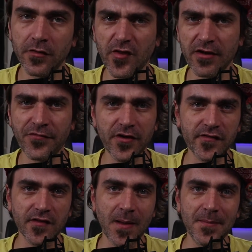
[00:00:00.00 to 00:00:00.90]
So at first
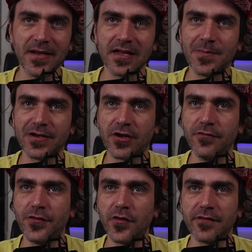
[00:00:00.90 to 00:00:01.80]
this might be a little bit
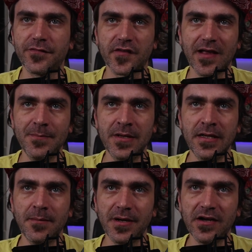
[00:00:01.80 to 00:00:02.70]
confusing for some,
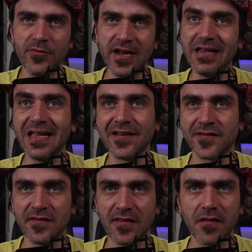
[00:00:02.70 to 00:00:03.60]
but it really
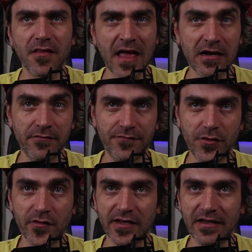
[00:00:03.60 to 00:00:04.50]
isn't that confusing.